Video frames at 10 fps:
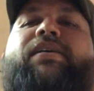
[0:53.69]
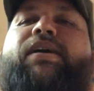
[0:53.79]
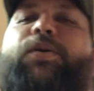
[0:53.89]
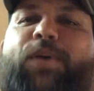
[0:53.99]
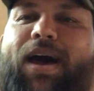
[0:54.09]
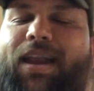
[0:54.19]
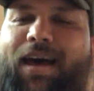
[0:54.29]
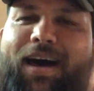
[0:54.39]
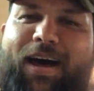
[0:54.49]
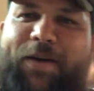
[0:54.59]
Well,
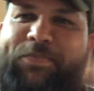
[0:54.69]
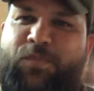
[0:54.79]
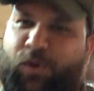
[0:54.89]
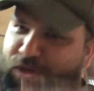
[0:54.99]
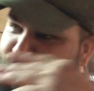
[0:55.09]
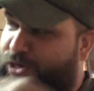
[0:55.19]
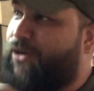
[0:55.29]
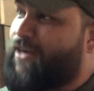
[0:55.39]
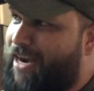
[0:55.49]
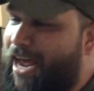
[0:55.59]
uh, what you saw
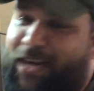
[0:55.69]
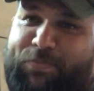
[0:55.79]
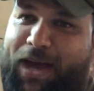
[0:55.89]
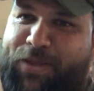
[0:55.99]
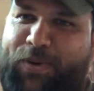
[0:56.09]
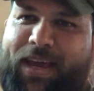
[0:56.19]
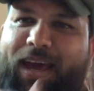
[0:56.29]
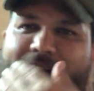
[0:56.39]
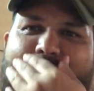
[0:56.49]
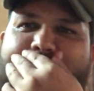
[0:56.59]
tonight, by the way,
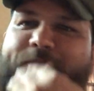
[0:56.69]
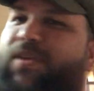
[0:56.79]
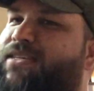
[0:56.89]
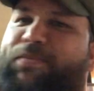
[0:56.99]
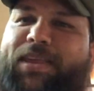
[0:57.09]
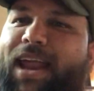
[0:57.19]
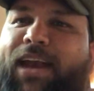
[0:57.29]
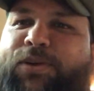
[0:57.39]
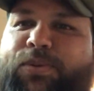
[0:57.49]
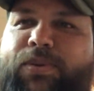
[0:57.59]
uh, something that I
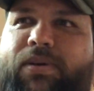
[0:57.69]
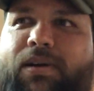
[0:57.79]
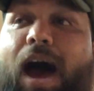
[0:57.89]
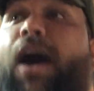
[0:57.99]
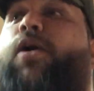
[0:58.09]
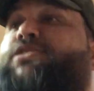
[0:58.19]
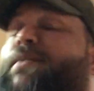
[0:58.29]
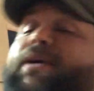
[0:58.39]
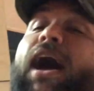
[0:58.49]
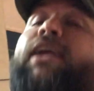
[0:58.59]
do, uh, or
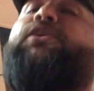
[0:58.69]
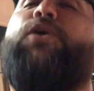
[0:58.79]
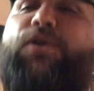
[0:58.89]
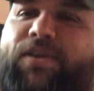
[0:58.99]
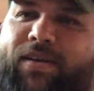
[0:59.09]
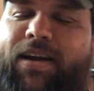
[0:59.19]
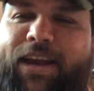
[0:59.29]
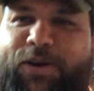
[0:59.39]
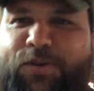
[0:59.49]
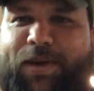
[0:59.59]
something I don't really
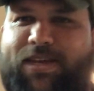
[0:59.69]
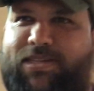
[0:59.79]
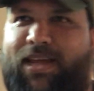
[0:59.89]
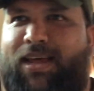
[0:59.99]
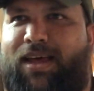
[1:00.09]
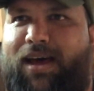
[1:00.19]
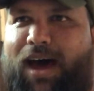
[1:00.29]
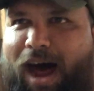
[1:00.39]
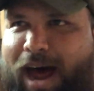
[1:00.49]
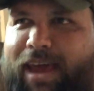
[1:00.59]
do because
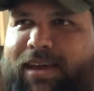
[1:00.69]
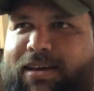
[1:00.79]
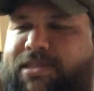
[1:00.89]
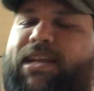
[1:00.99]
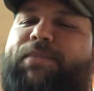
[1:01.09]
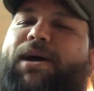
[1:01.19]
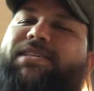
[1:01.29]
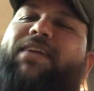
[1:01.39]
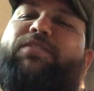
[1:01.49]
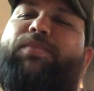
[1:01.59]
I consider
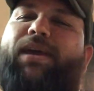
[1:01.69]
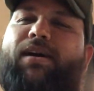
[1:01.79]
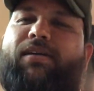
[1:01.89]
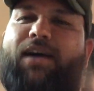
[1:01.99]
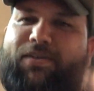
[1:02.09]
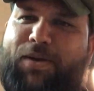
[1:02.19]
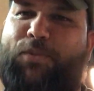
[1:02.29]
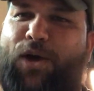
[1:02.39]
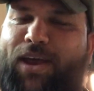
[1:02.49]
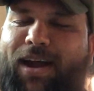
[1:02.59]
myself to be a country
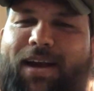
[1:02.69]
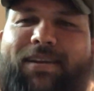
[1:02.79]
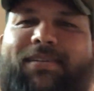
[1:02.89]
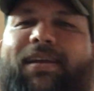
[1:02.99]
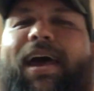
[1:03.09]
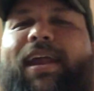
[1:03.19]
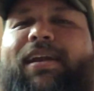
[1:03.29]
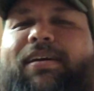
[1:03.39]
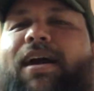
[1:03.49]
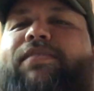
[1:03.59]
boy at heart, mm.
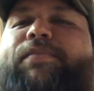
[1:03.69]
a country